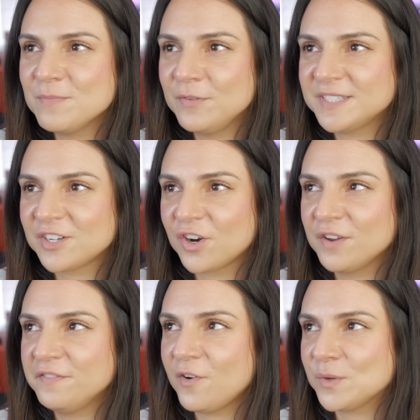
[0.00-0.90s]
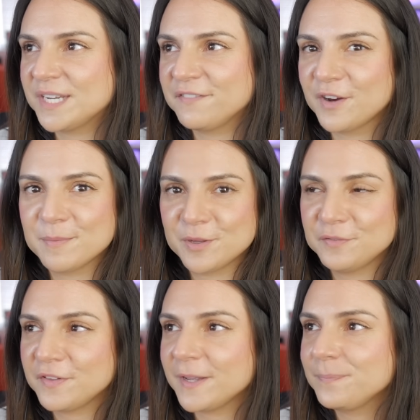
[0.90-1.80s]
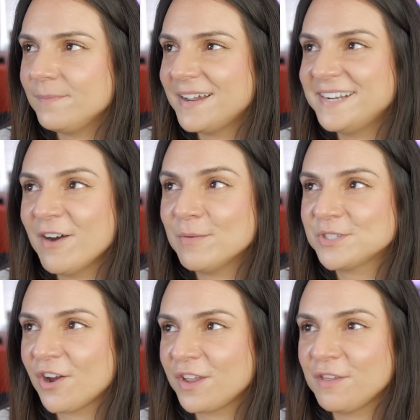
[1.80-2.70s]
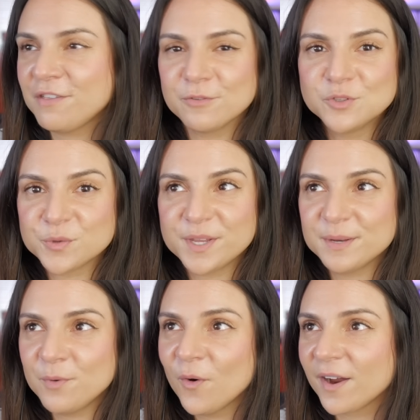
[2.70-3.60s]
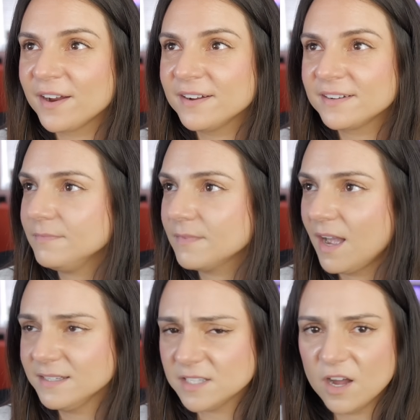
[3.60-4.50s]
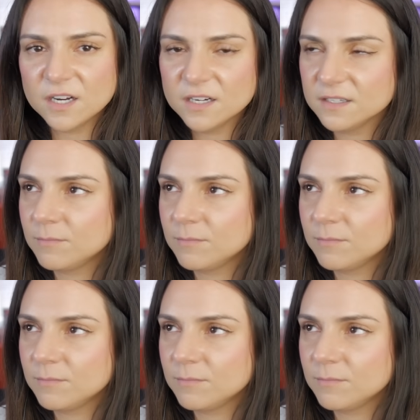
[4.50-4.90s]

movies that are unfolding very beautifully. And now I'm talking through Julianne Moore. I saw her.